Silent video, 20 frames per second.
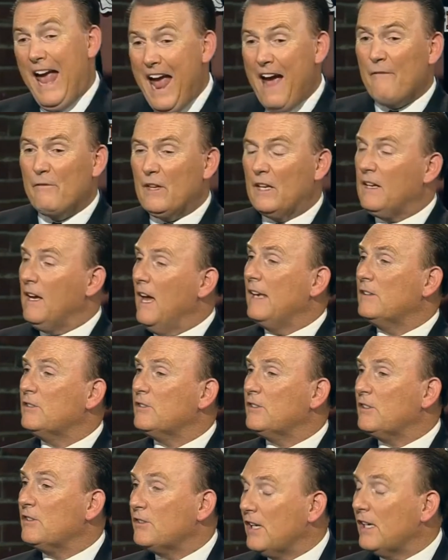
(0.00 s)
You have the kind
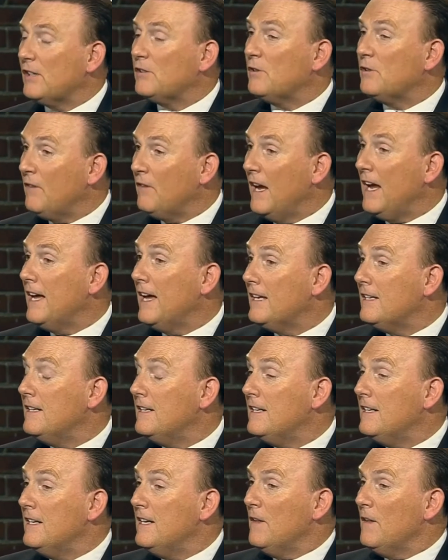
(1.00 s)
of success you've had
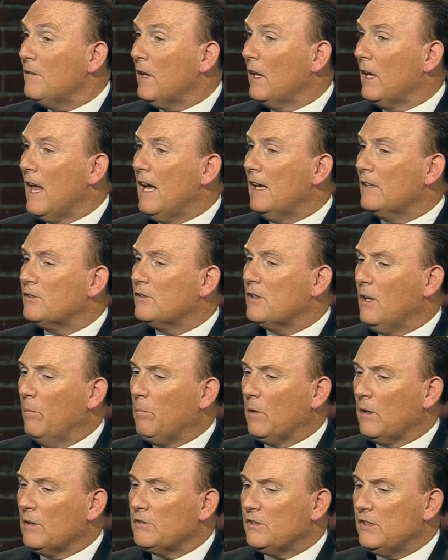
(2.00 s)
the last
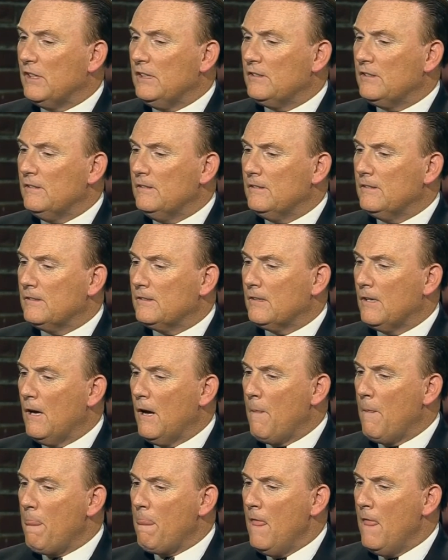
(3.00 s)
couple of seasons.
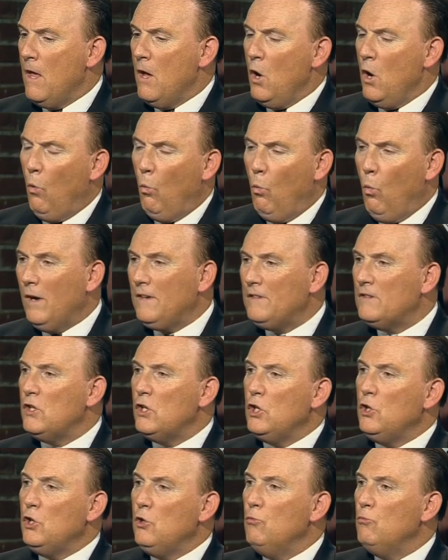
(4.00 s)
What
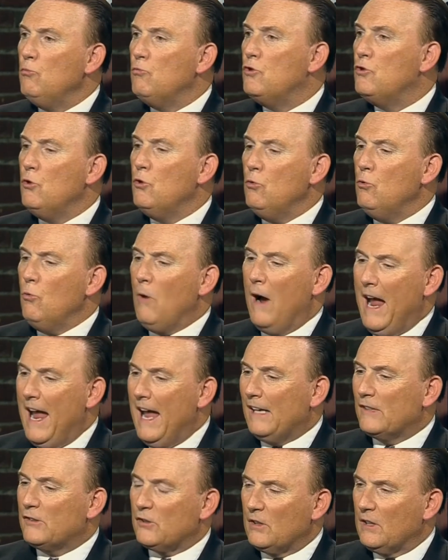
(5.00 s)
do you do
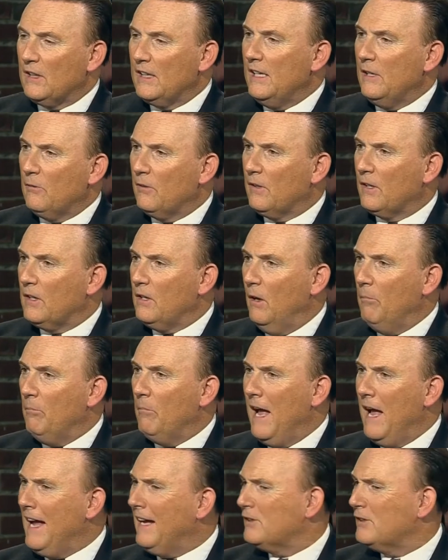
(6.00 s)
as a leader to
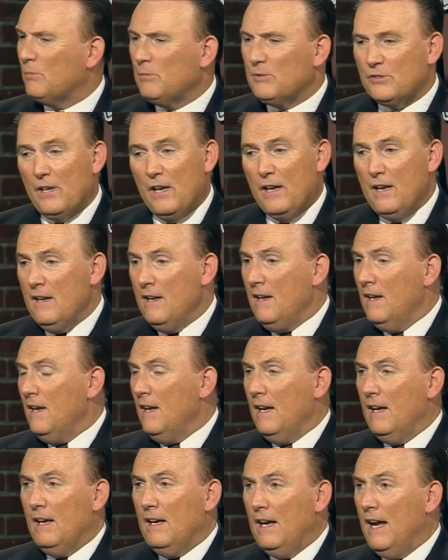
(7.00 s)
come back? As we said,
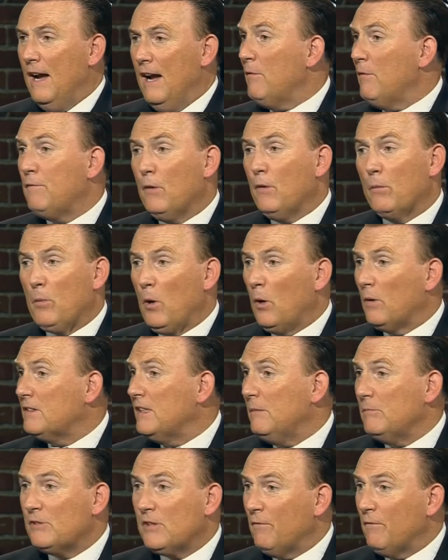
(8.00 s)
every football
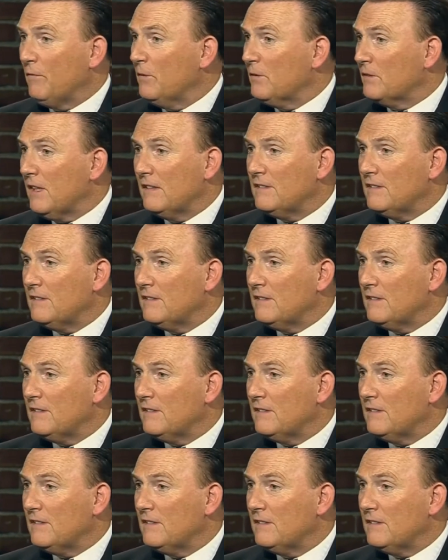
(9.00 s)
team's different.